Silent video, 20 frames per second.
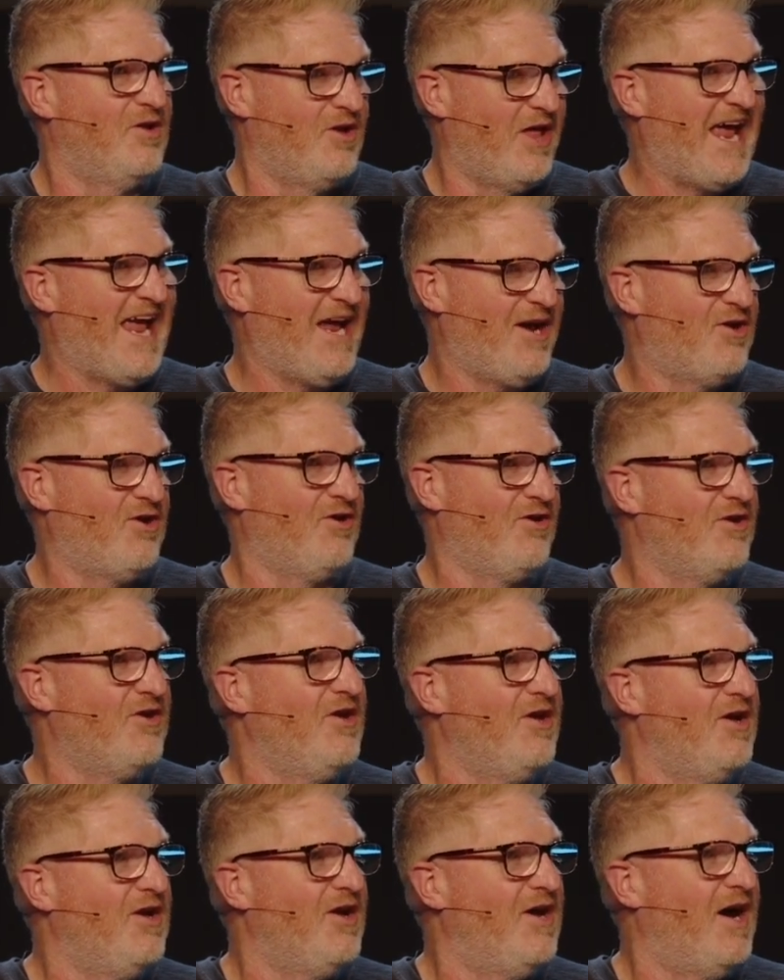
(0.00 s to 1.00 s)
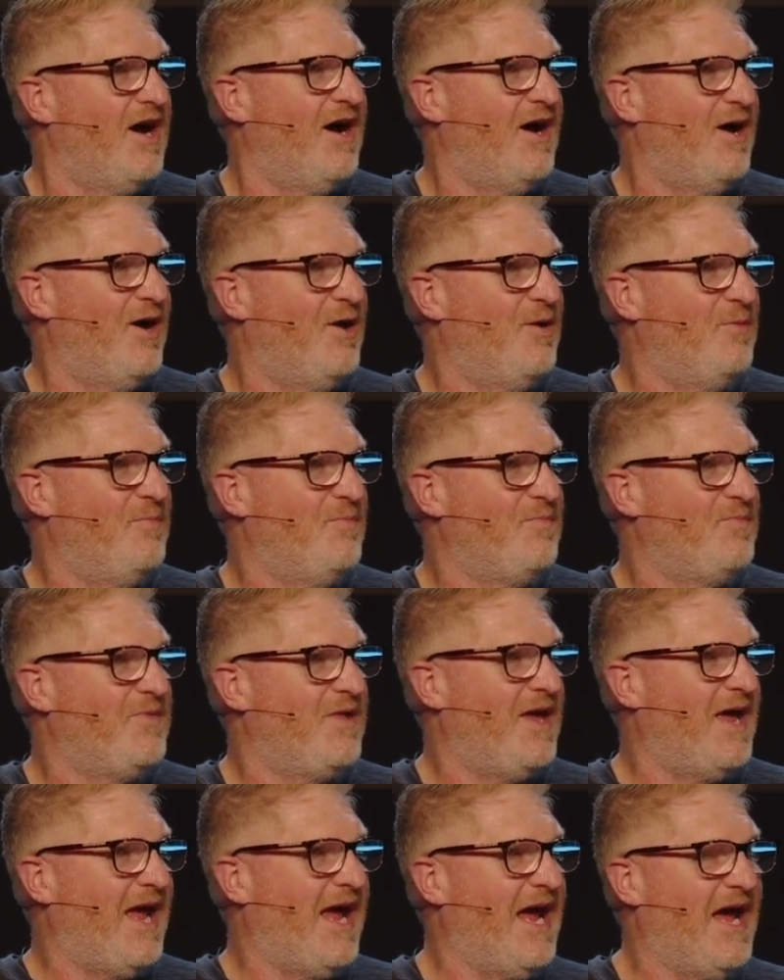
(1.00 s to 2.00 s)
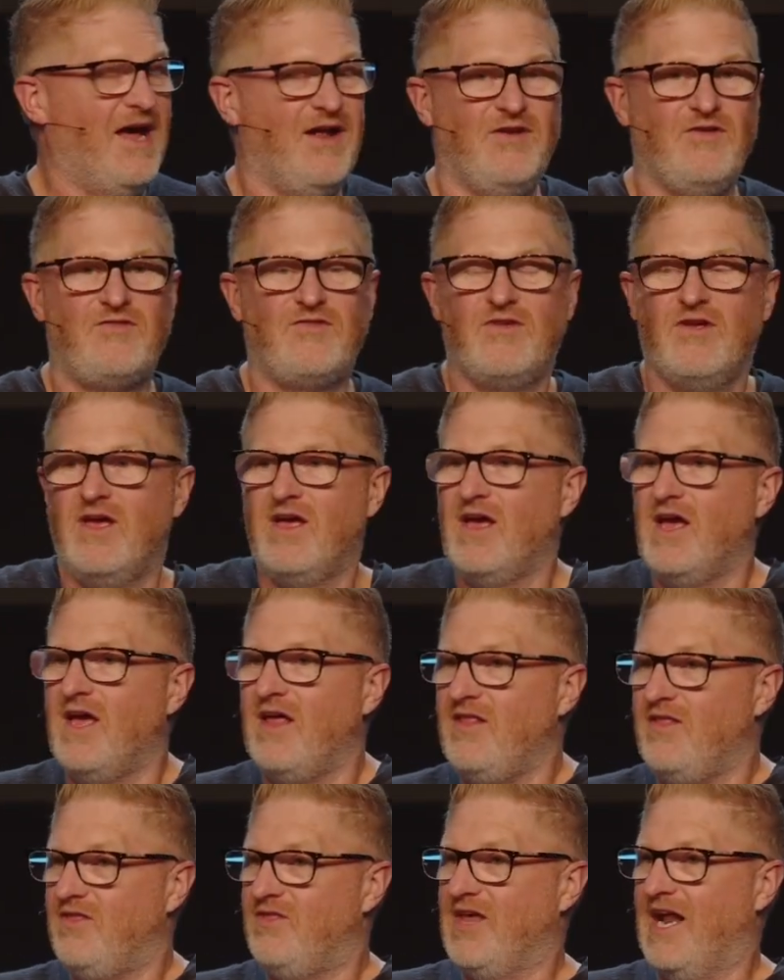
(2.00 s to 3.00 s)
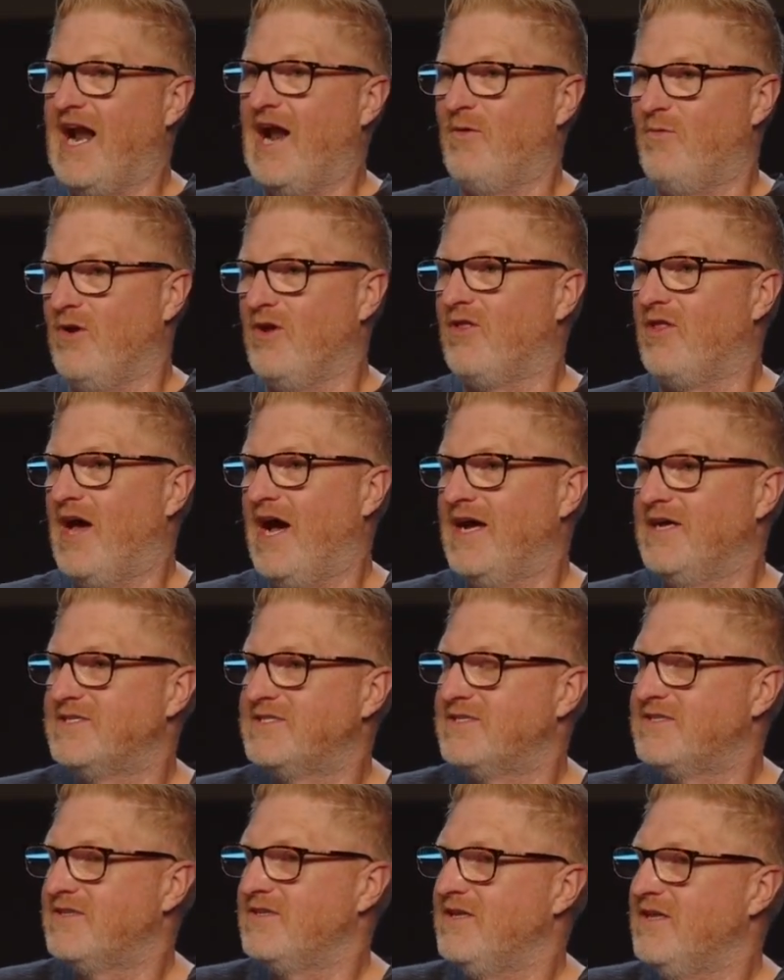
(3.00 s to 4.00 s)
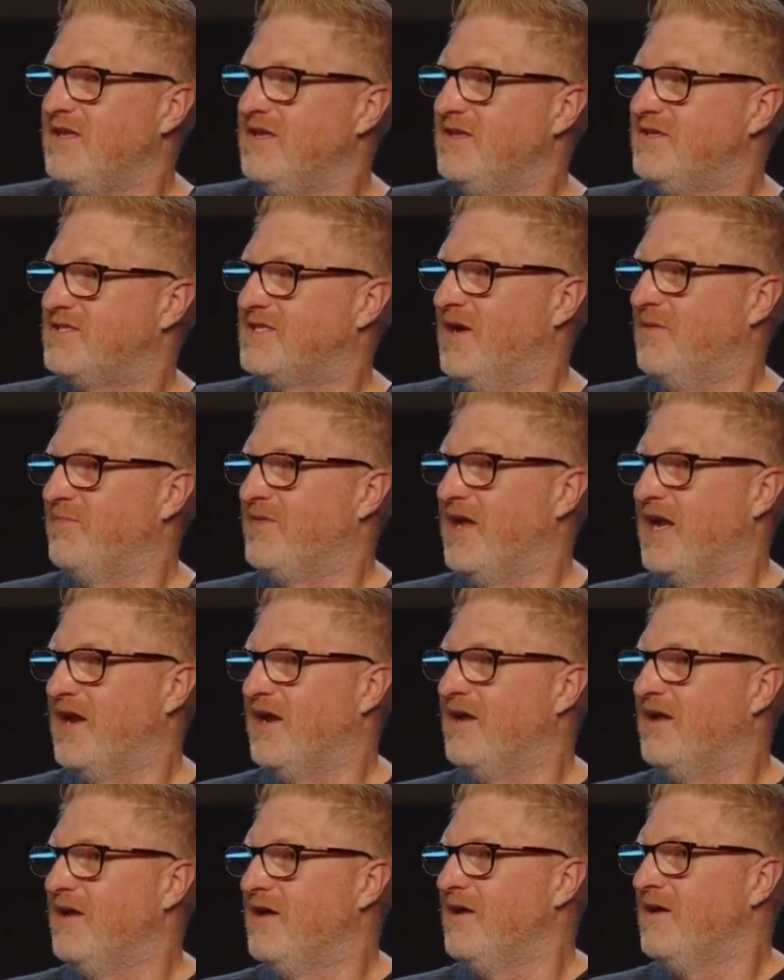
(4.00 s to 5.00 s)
angered. And then I realized something.